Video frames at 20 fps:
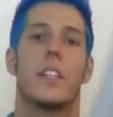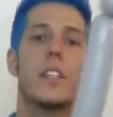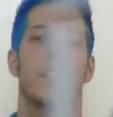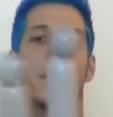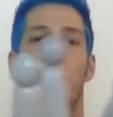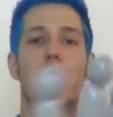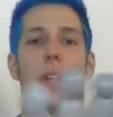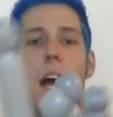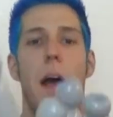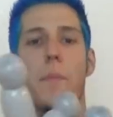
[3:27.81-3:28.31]

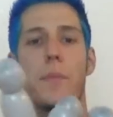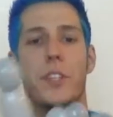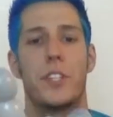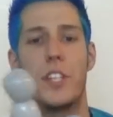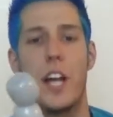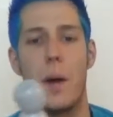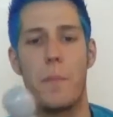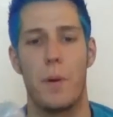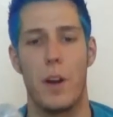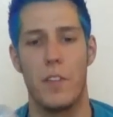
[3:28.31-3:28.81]
Sometimes it's
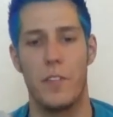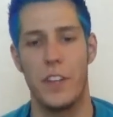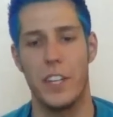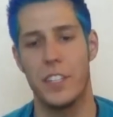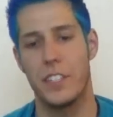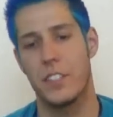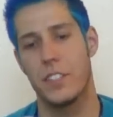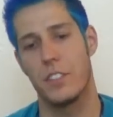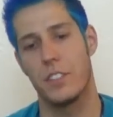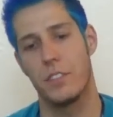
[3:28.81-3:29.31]
not perfect.
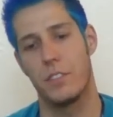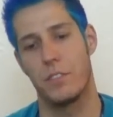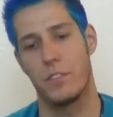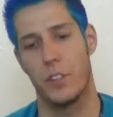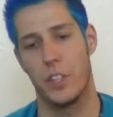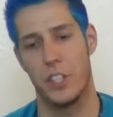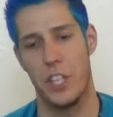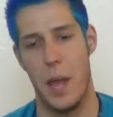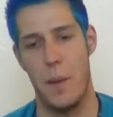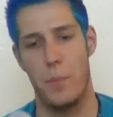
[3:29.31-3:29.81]
For
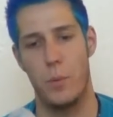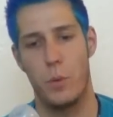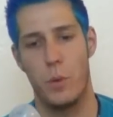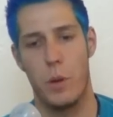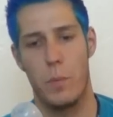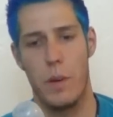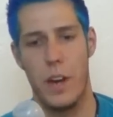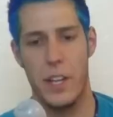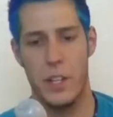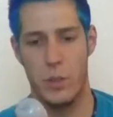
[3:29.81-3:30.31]
example, one
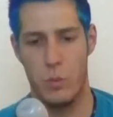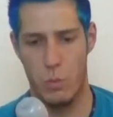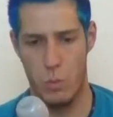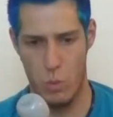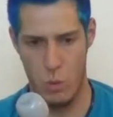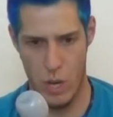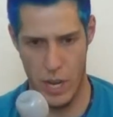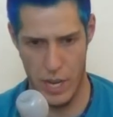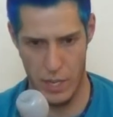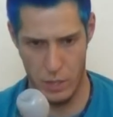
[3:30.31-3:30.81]
of mine is
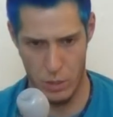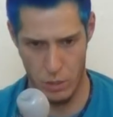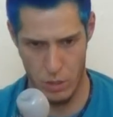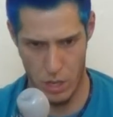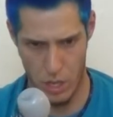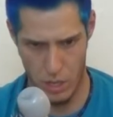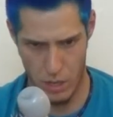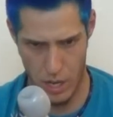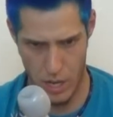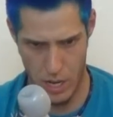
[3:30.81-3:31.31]
way too
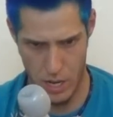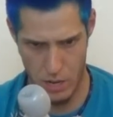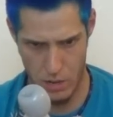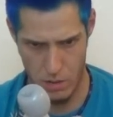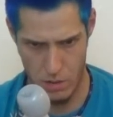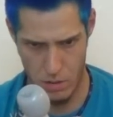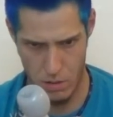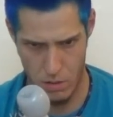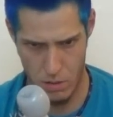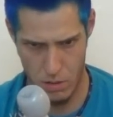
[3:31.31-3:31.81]
long right now.
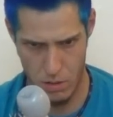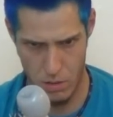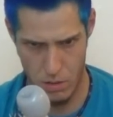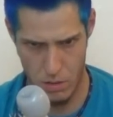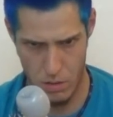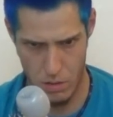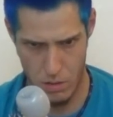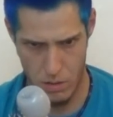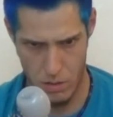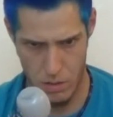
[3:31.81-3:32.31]

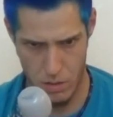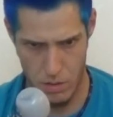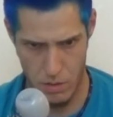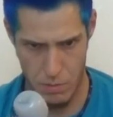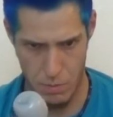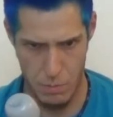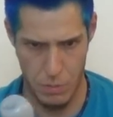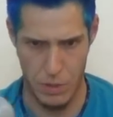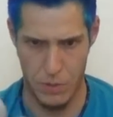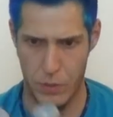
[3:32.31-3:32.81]

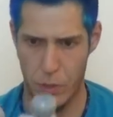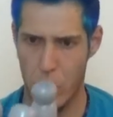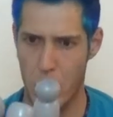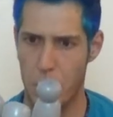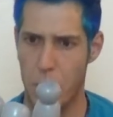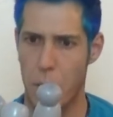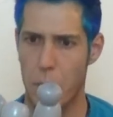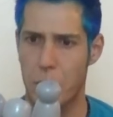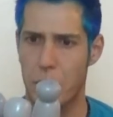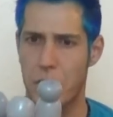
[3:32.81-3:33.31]
But for learning
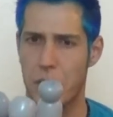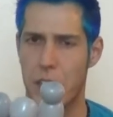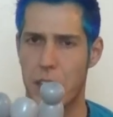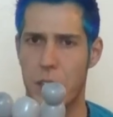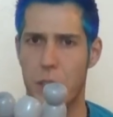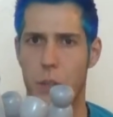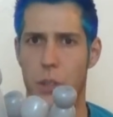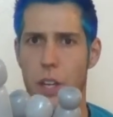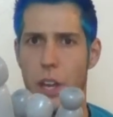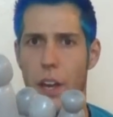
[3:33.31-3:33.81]
purposes, that's
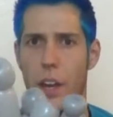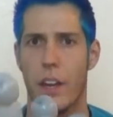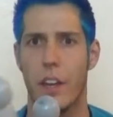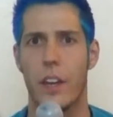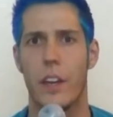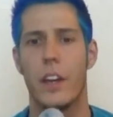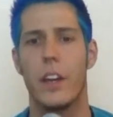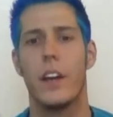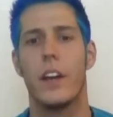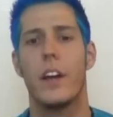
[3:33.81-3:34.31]
okay.
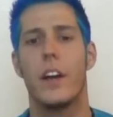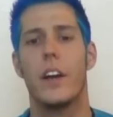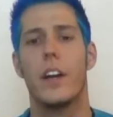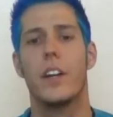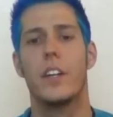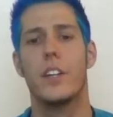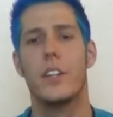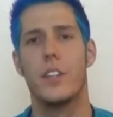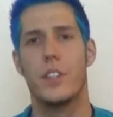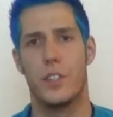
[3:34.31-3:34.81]

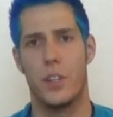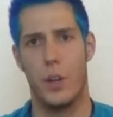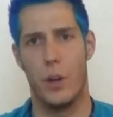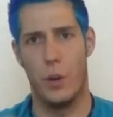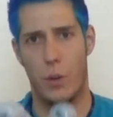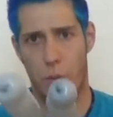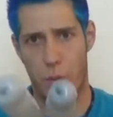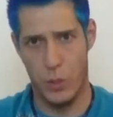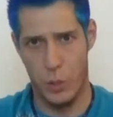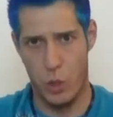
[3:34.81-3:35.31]
So,
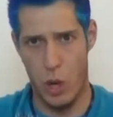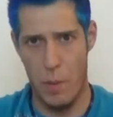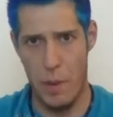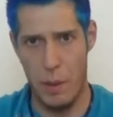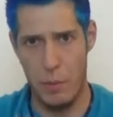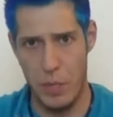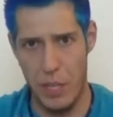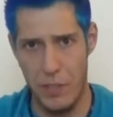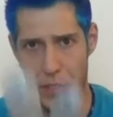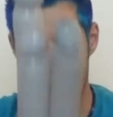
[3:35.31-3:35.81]
try to make it
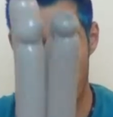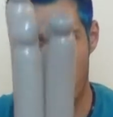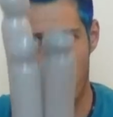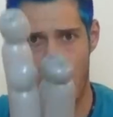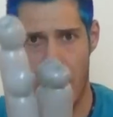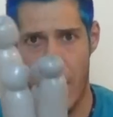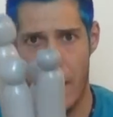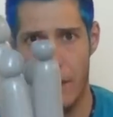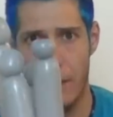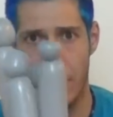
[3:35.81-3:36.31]
as even as you can.